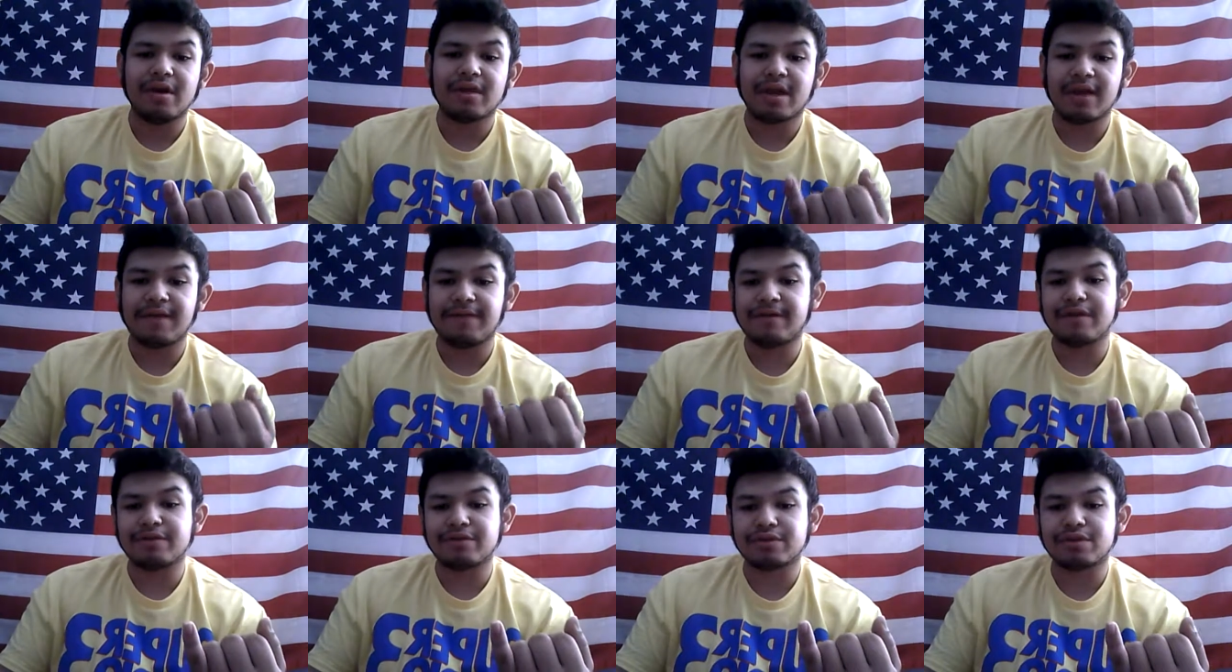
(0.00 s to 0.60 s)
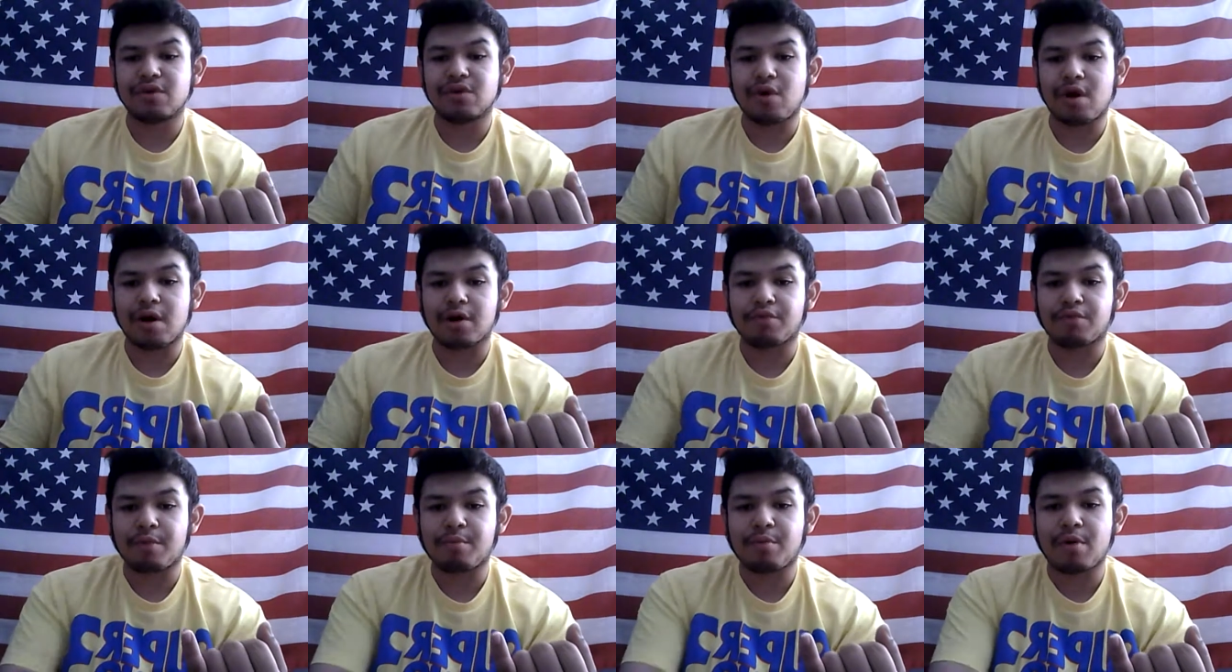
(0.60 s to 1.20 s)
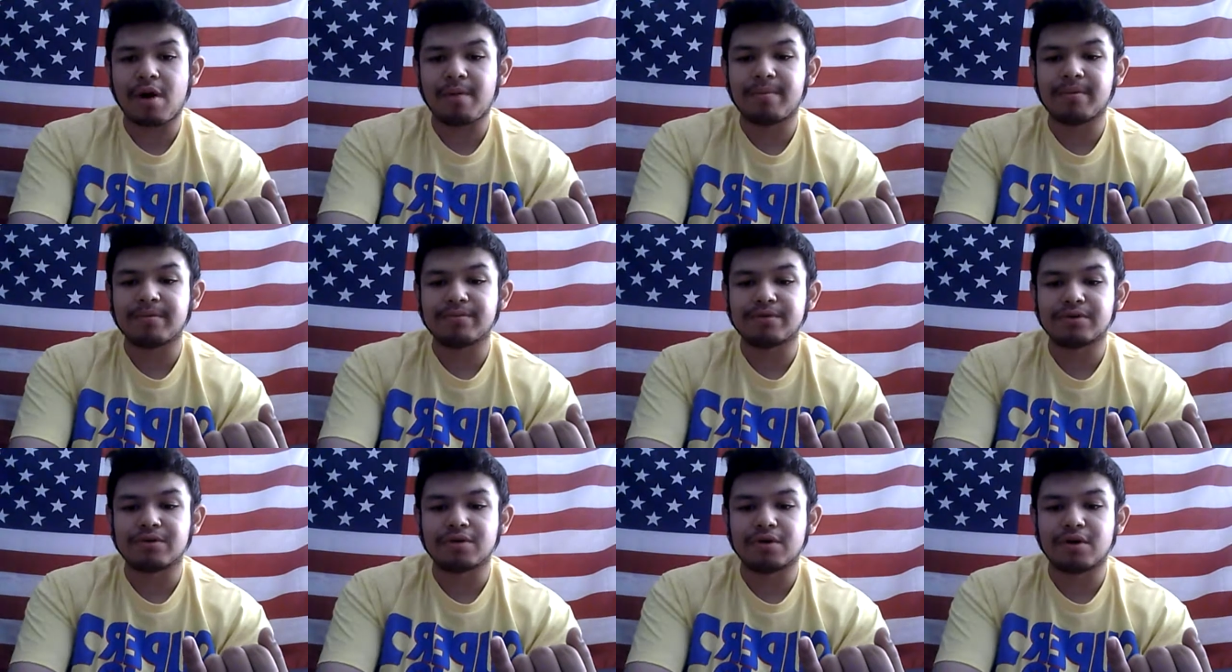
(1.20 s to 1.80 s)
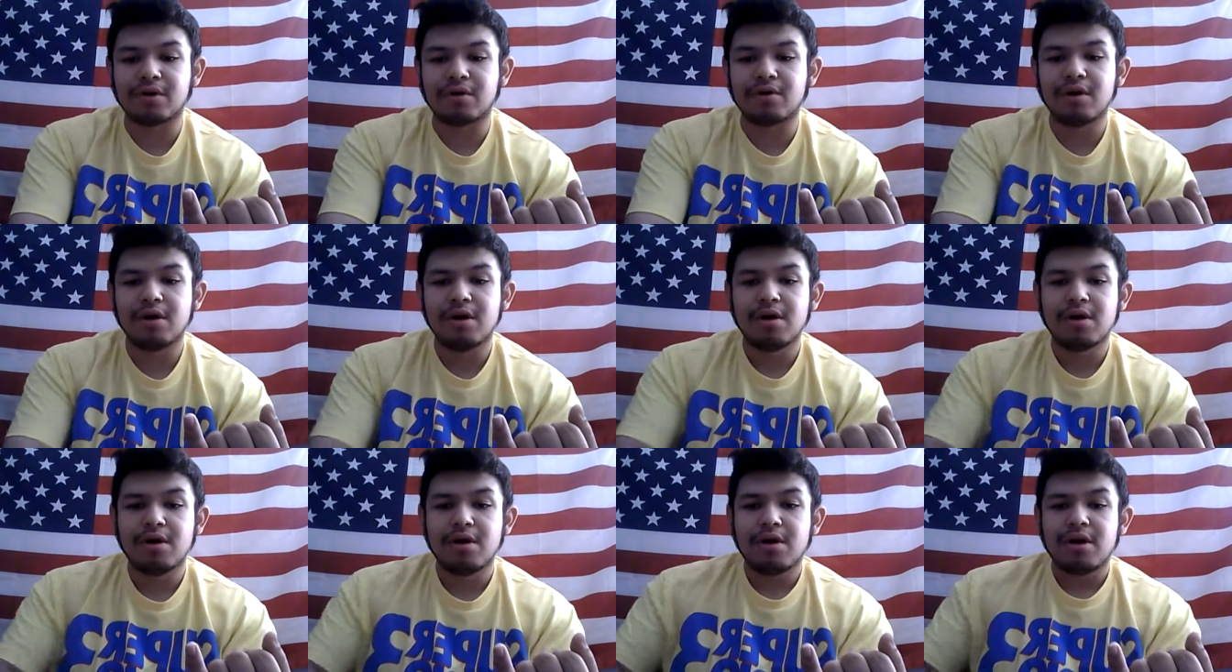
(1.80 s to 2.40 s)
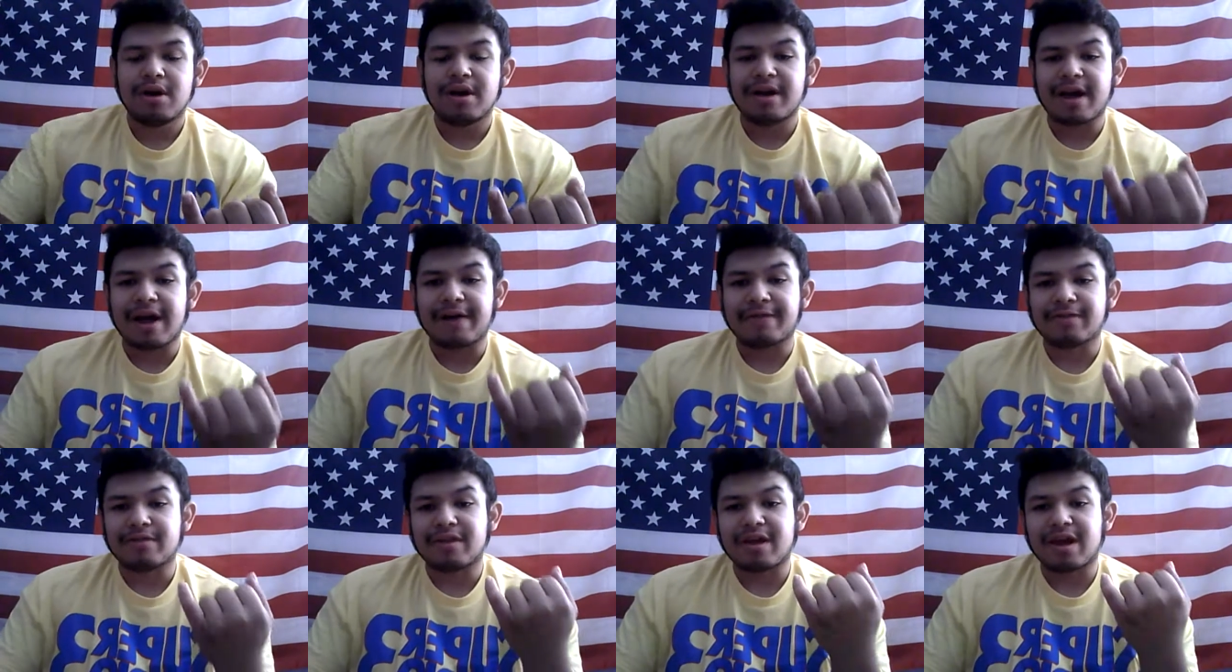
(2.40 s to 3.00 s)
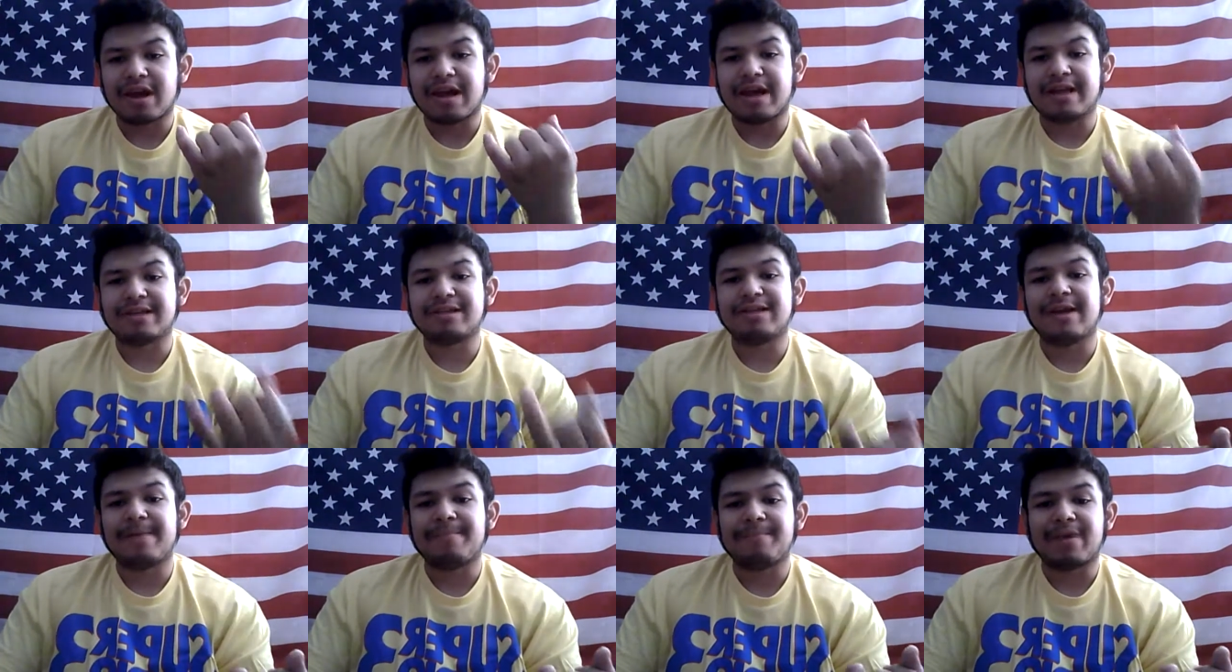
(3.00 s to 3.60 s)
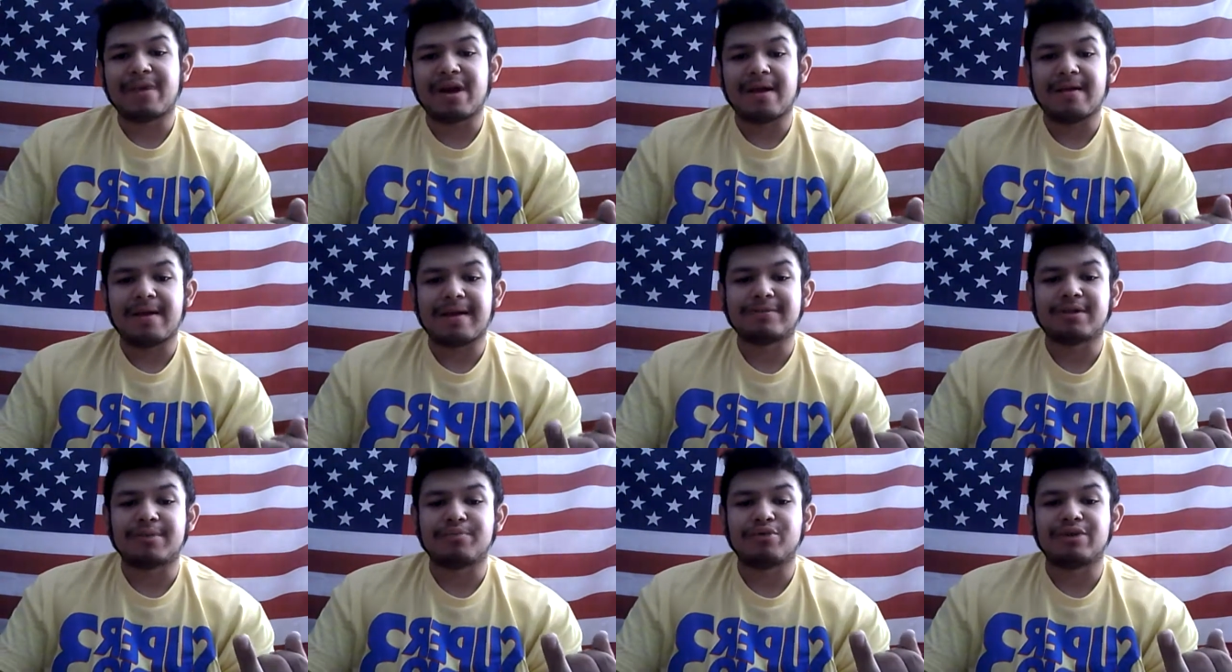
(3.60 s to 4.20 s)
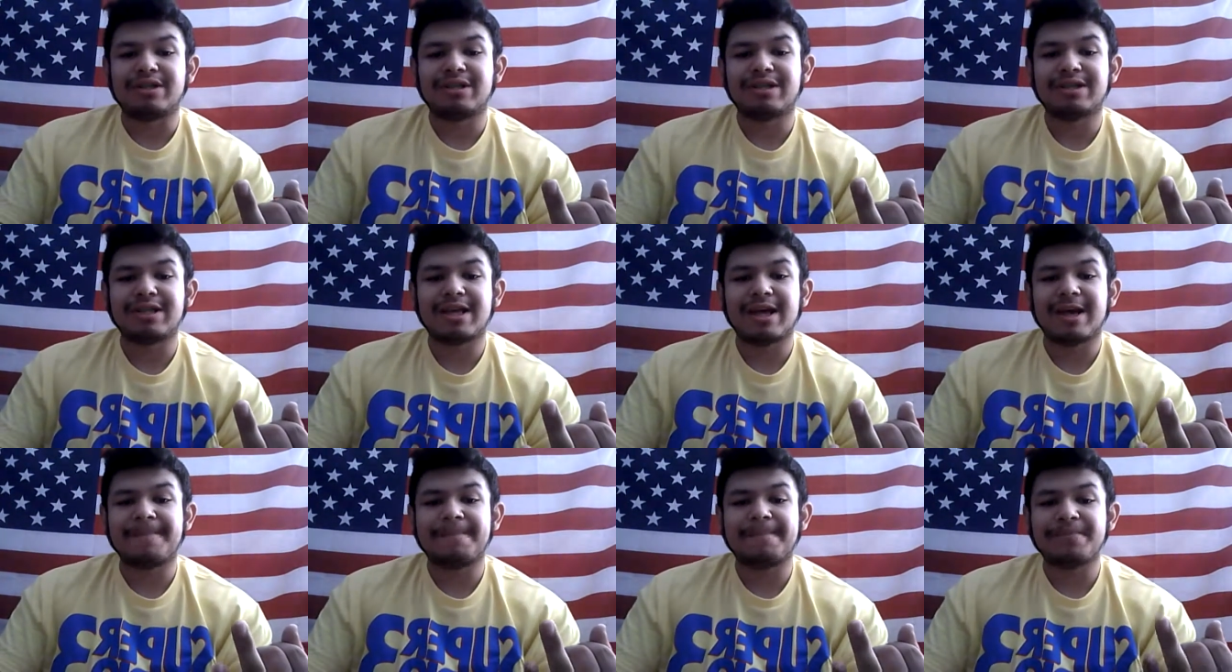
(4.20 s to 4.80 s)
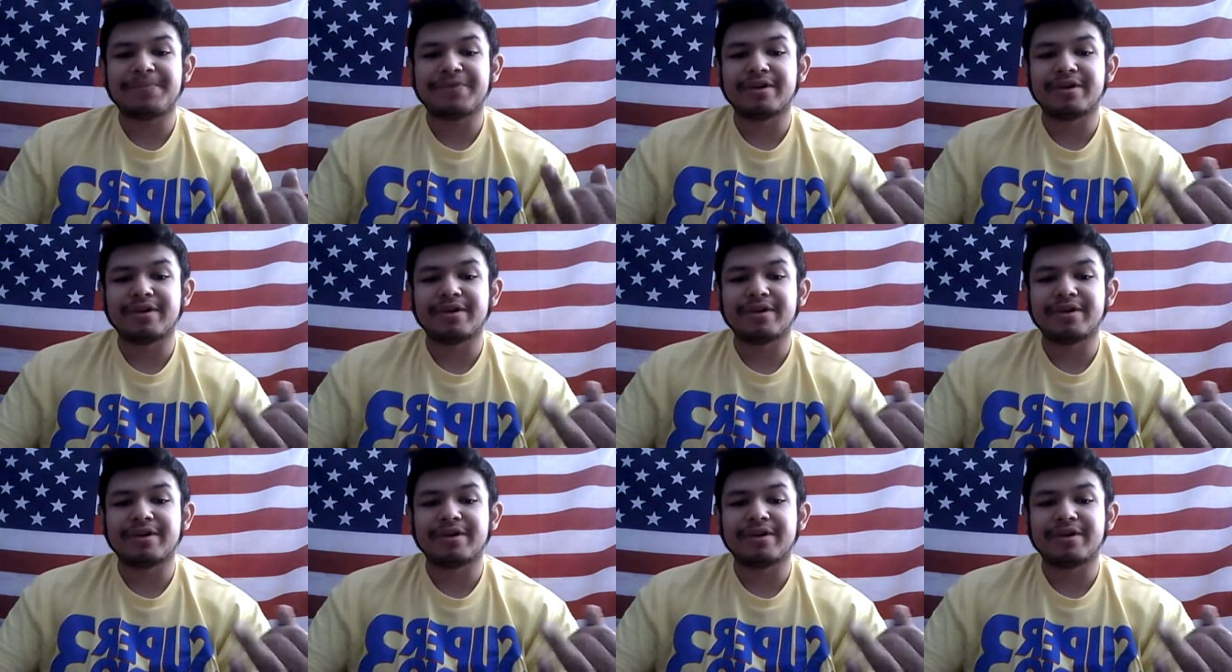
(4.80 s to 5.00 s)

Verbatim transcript: Thankfully, there was no hardware problem, so after that, I had to get my laptop reset